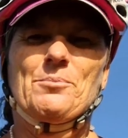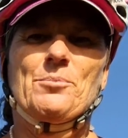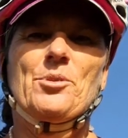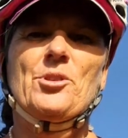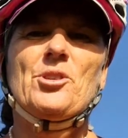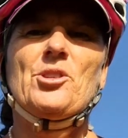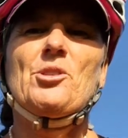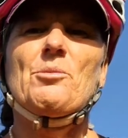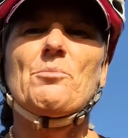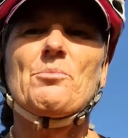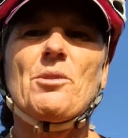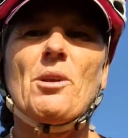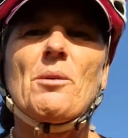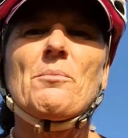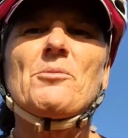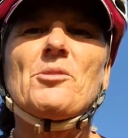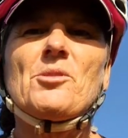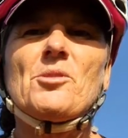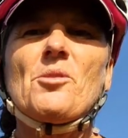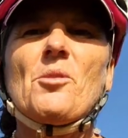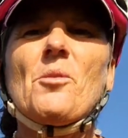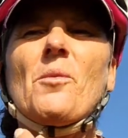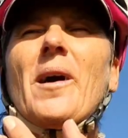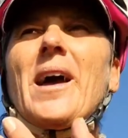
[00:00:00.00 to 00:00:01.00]
put your
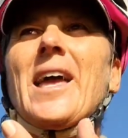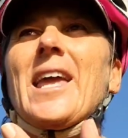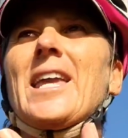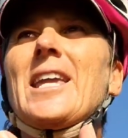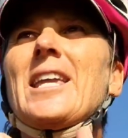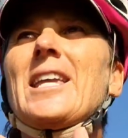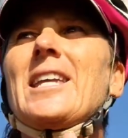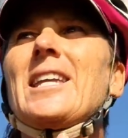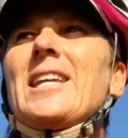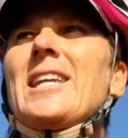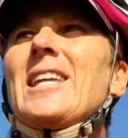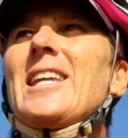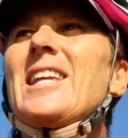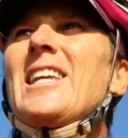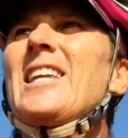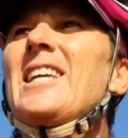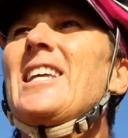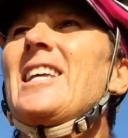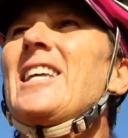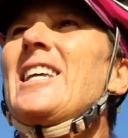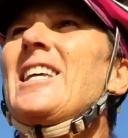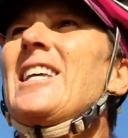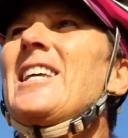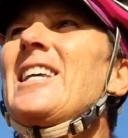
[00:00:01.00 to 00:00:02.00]
Brompton away
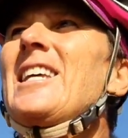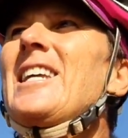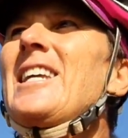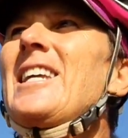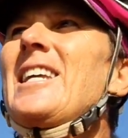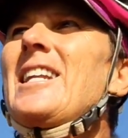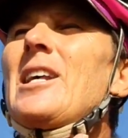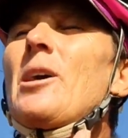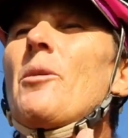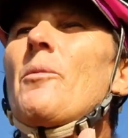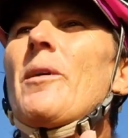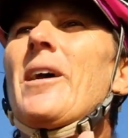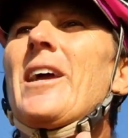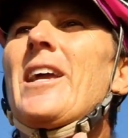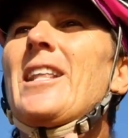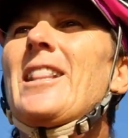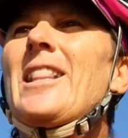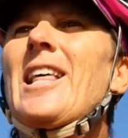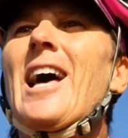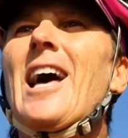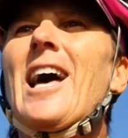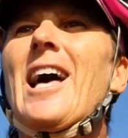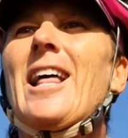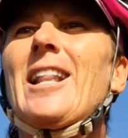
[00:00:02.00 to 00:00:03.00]
in a way
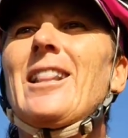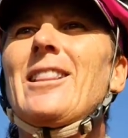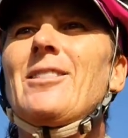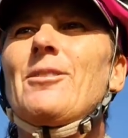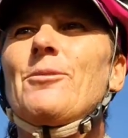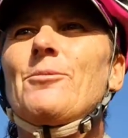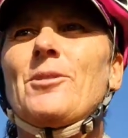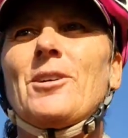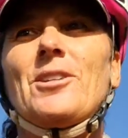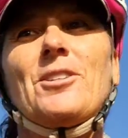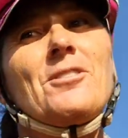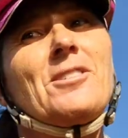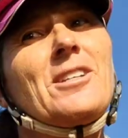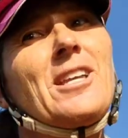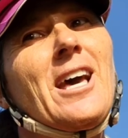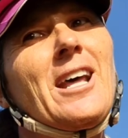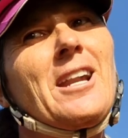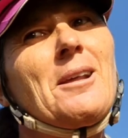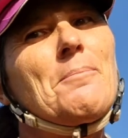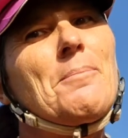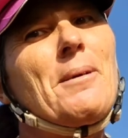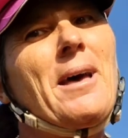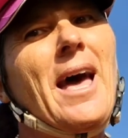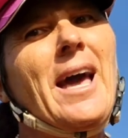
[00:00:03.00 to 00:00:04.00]
that when you
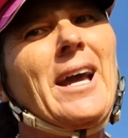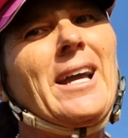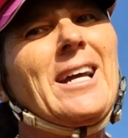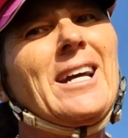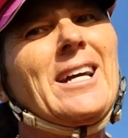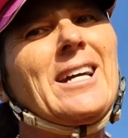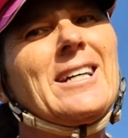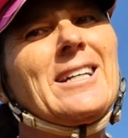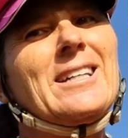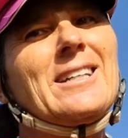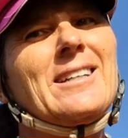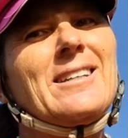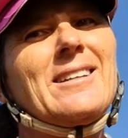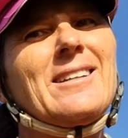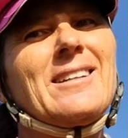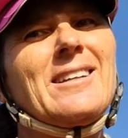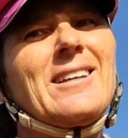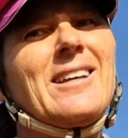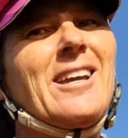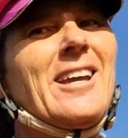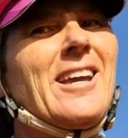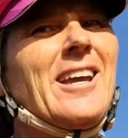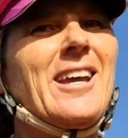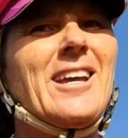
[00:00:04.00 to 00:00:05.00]
get it back,
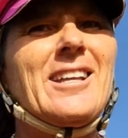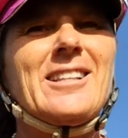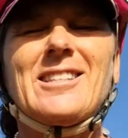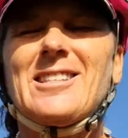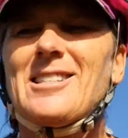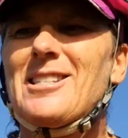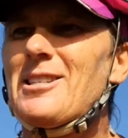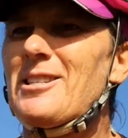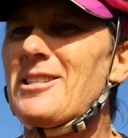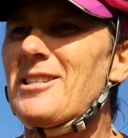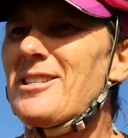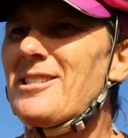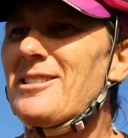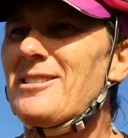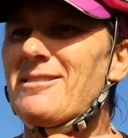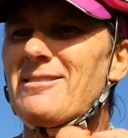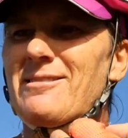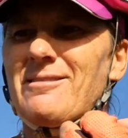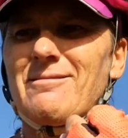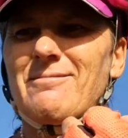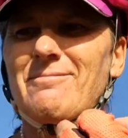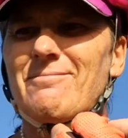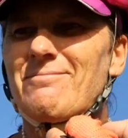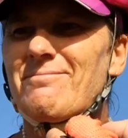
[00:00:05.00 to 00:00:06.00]
it's
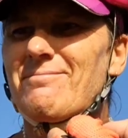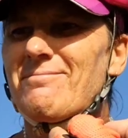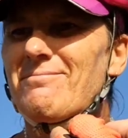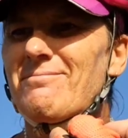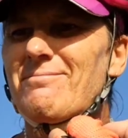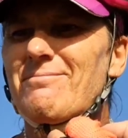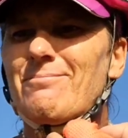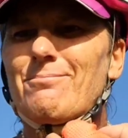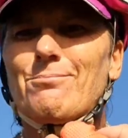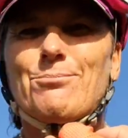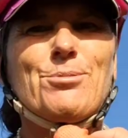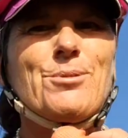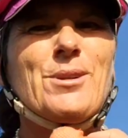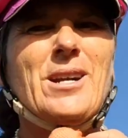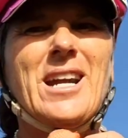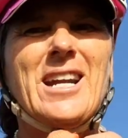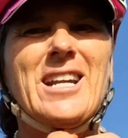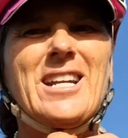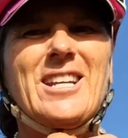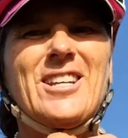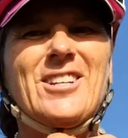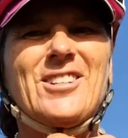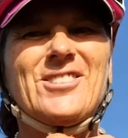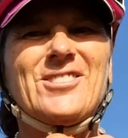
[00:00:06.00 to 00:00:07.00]

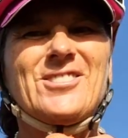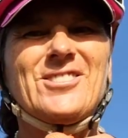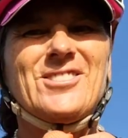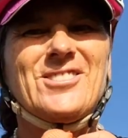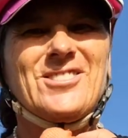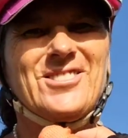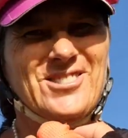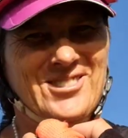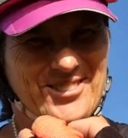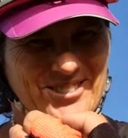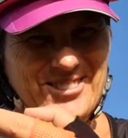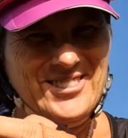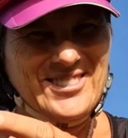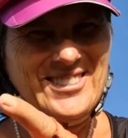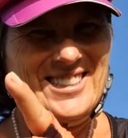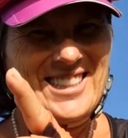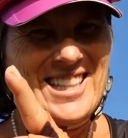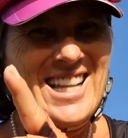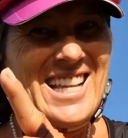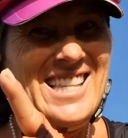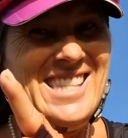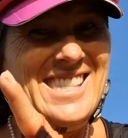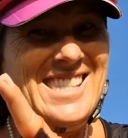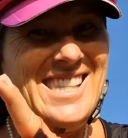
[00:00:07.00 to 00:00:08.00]
brand new.
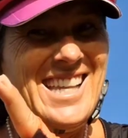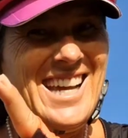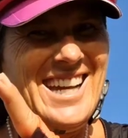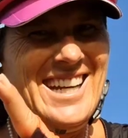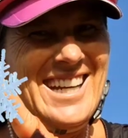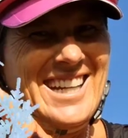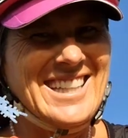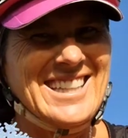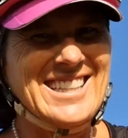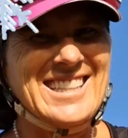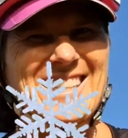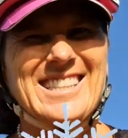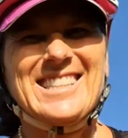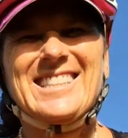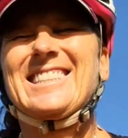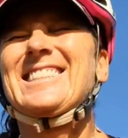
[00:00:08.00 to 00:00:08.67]
Let's start it.